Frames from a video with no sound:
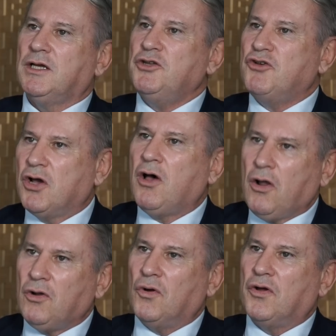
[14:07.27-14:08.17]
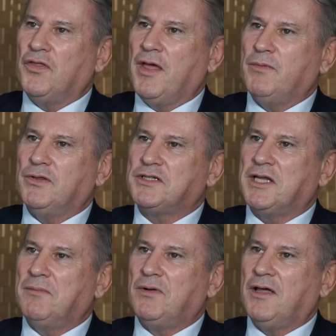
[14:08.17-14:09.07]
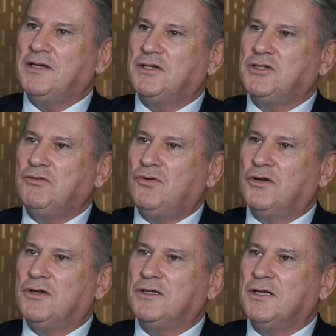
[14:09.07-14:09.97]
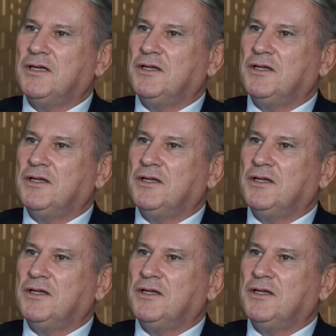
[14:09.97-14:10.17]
And you can't look at them in the same light as you look at